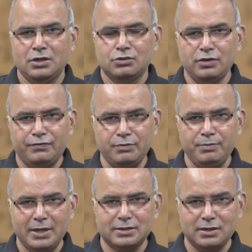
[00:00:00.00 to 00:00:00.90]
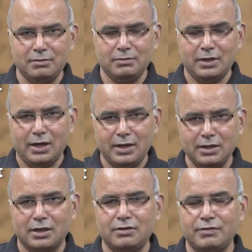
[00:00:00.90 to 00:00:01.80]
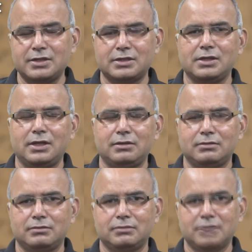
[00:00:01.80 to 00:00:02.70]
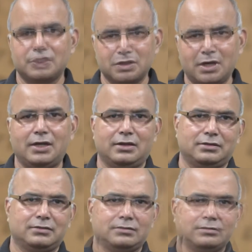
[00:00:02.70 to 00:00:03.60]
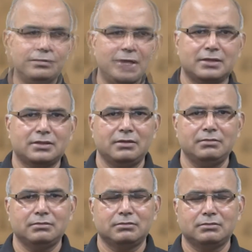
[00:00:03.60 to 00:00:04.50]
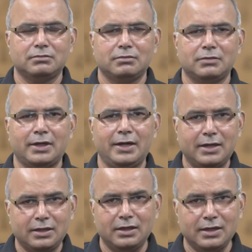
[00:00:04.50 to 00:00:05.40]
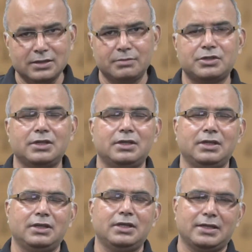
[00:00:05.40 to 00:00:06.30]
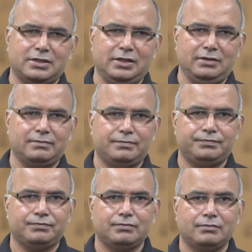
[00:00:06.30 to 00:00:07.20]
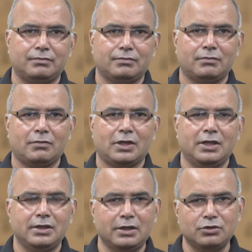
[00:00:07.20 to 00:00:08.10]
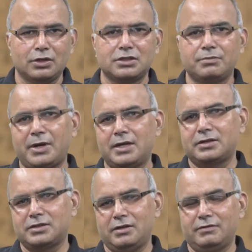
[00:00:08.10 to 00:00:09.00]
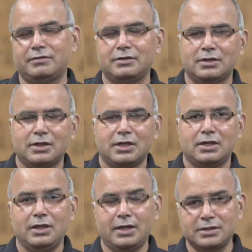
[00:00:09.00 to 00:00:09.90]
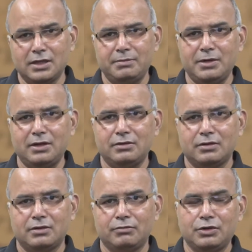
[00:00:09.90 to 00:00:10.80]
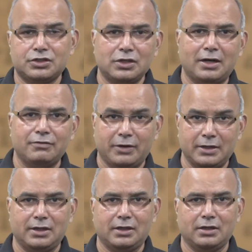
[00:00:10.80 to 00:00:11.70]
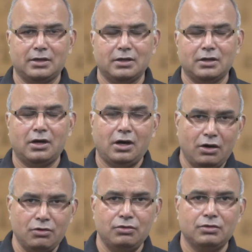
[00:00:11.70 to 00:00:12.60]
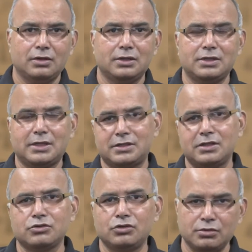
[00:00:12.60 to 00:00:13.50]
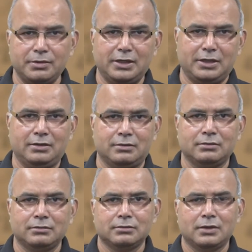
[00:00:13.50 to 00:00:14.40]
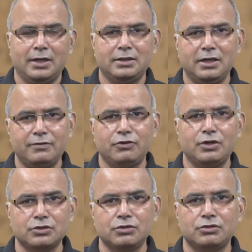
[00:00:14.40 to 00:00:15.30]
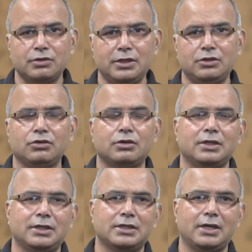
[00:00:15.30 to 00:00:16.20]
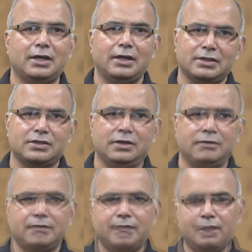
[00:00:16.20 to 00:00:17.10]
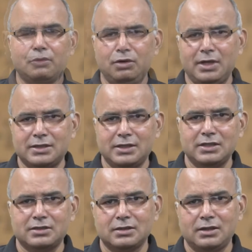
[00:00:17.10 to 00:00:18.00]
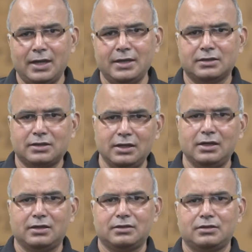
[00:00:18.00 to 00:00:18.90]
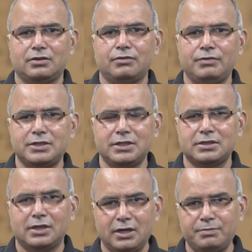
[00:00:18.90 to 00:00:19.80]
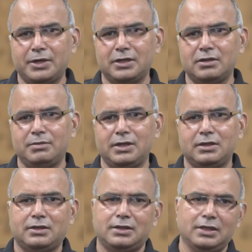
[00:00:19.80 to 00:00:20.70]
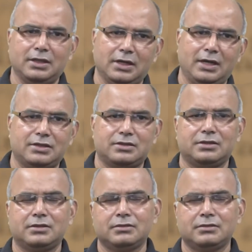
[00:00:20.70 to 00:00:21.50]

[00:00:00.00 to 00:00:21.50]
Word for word: So if you make some unconventional start, make some radical assumption in the essay, in the introduction part itself, the examiner would start wondering how this essay is going to be written, and therefore he is going to read your entire essay. A good essay is like a thriller, which is unpredictable till the last.